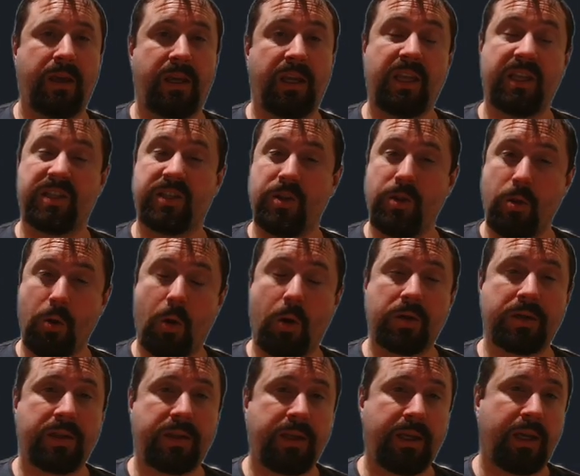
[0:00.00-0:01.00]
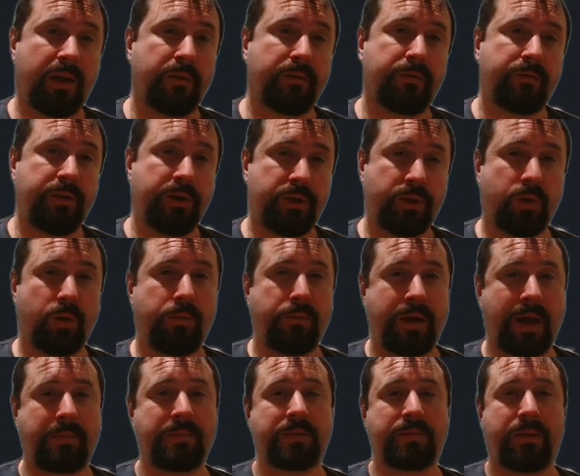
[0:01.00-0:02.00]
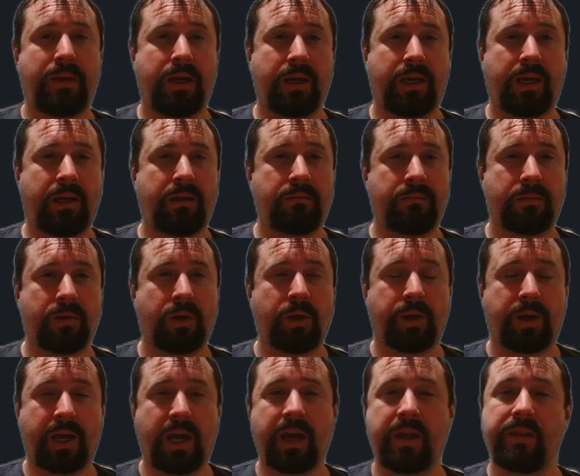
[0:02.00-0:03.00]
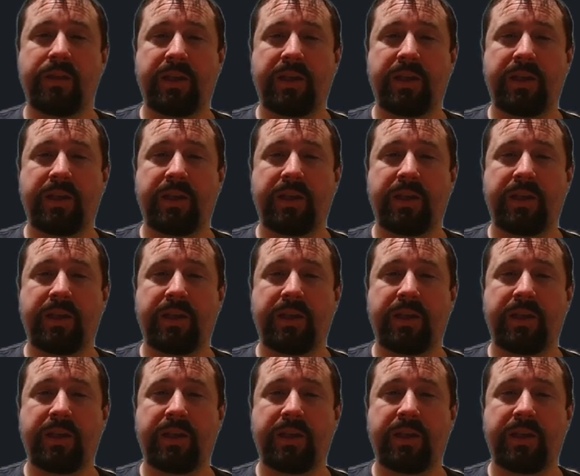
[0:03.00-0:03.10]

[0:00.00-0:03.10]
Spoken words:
is not the official Maps plugin, okay?